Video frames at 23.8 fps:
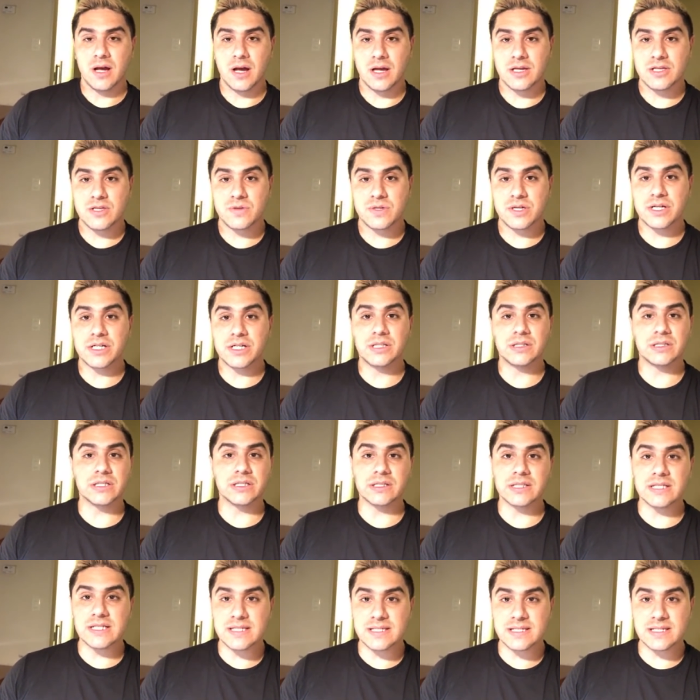you could
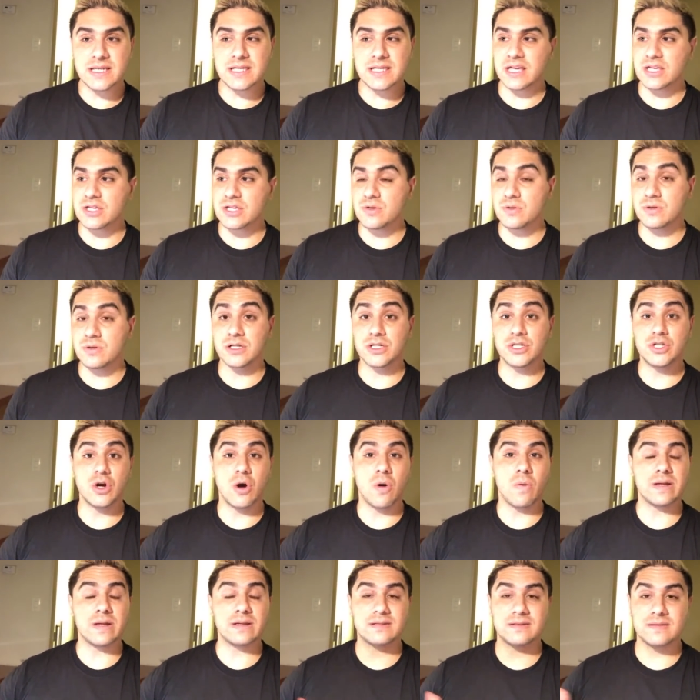clearly see that you could go
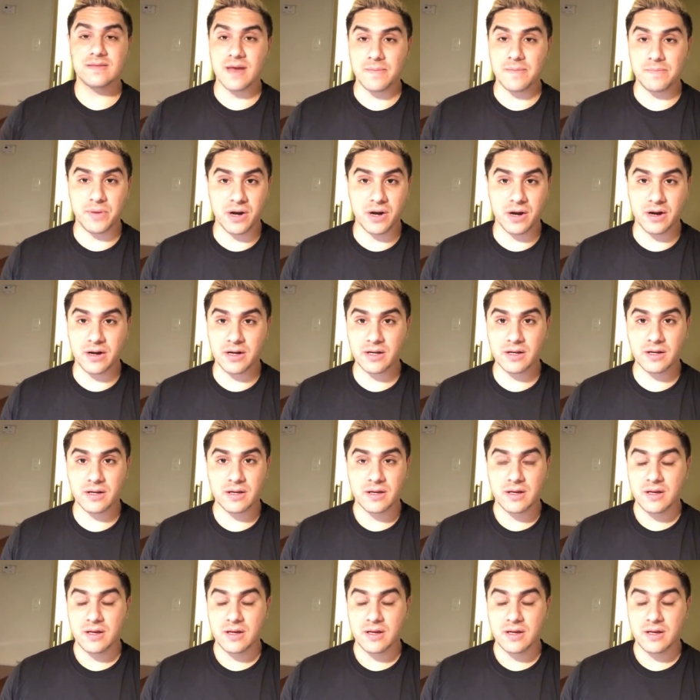into that park